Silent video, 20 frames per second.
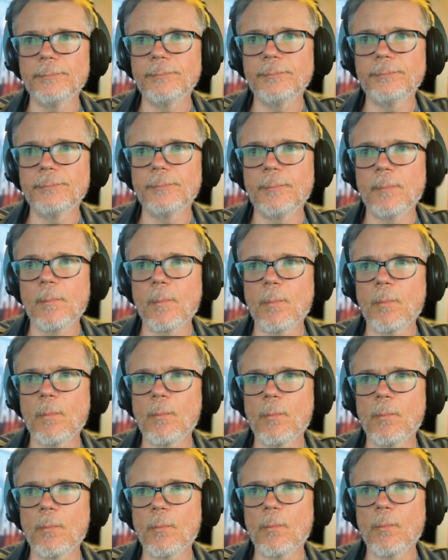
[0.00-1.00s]

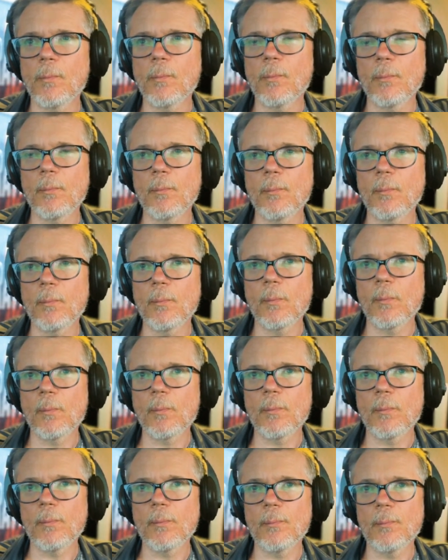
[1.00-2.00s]

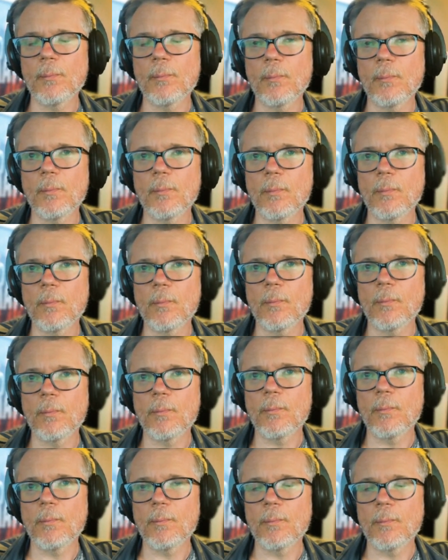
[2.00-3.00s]

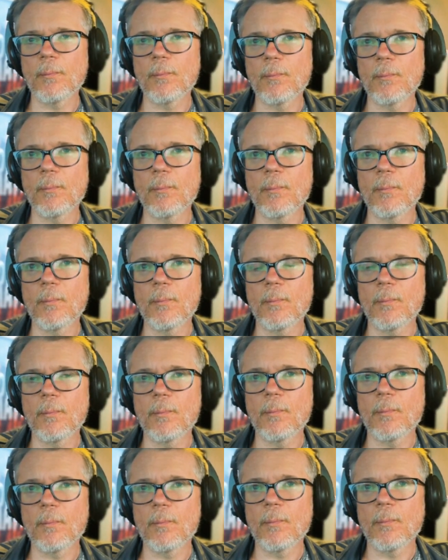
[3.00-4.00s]

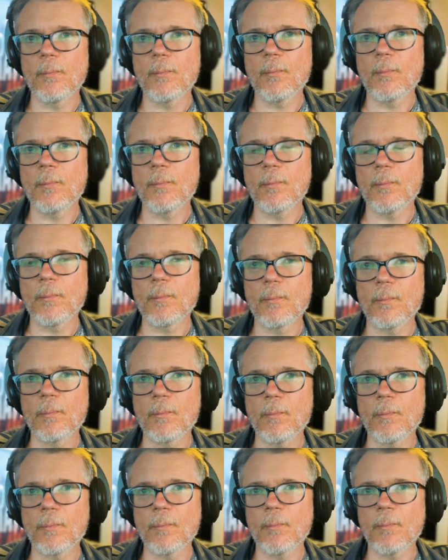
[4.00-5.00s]

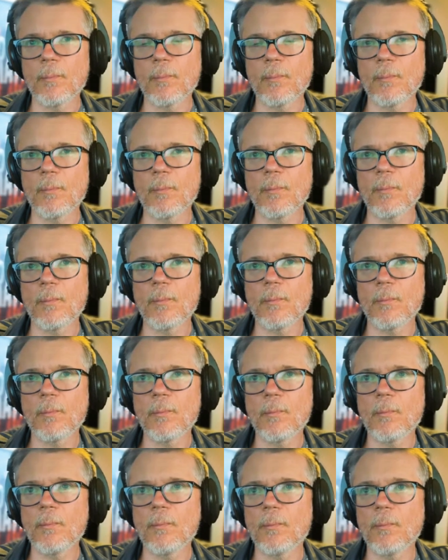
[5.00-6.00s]

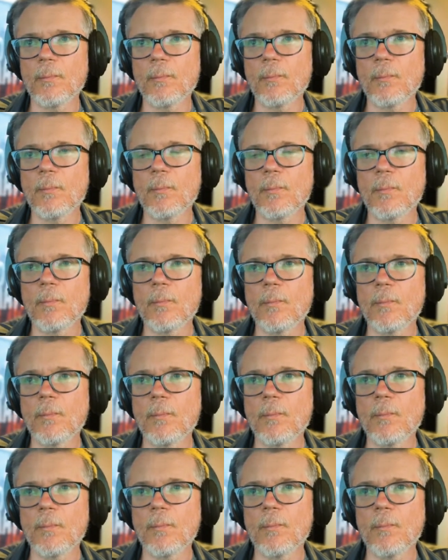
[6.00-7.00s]

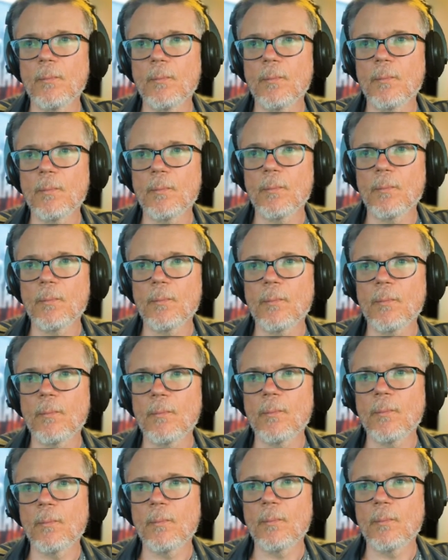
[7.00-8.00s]
The person shown says nothing.